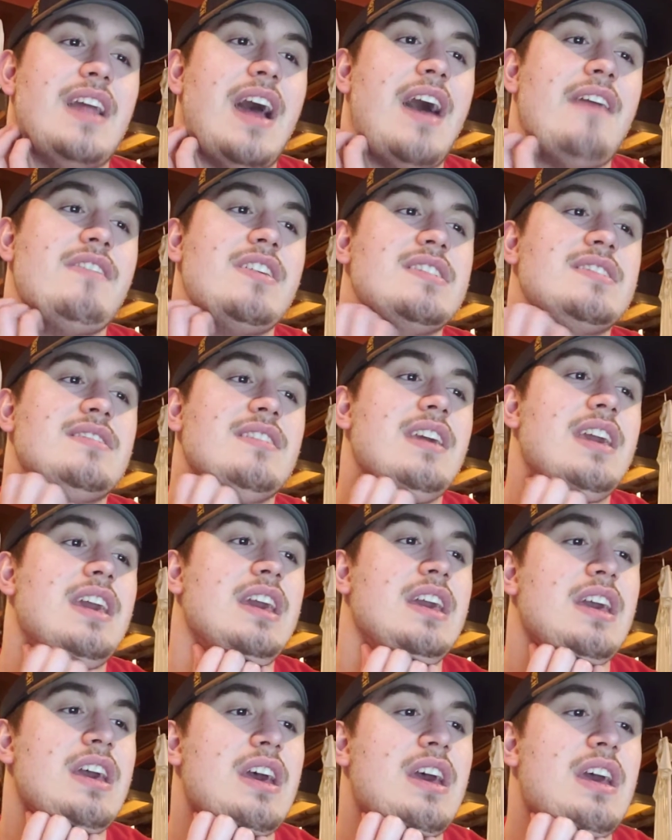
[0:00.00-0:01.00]

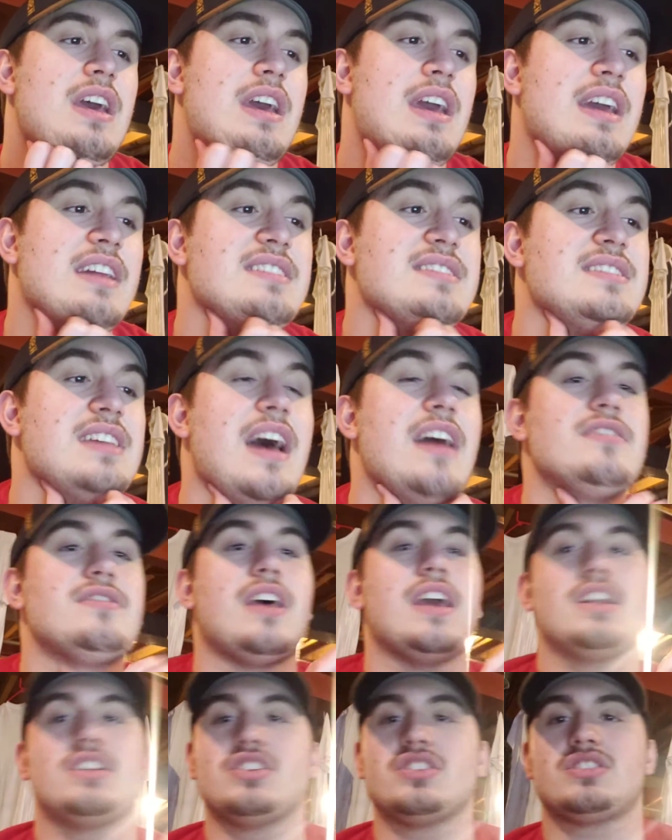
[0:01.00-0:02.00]
Obviously, it sounds
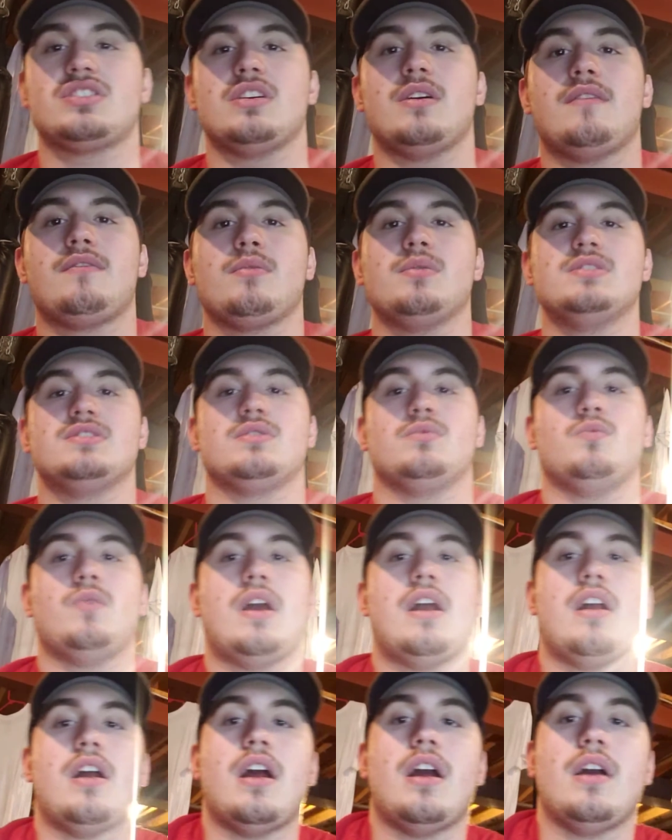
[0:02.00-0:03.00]
like, just so everyone's
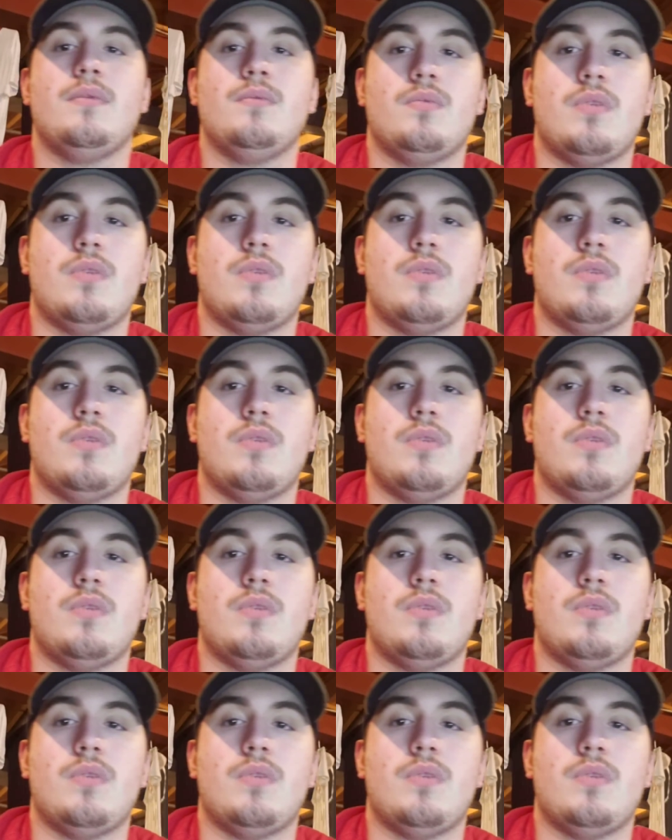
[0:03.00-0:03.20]
aware,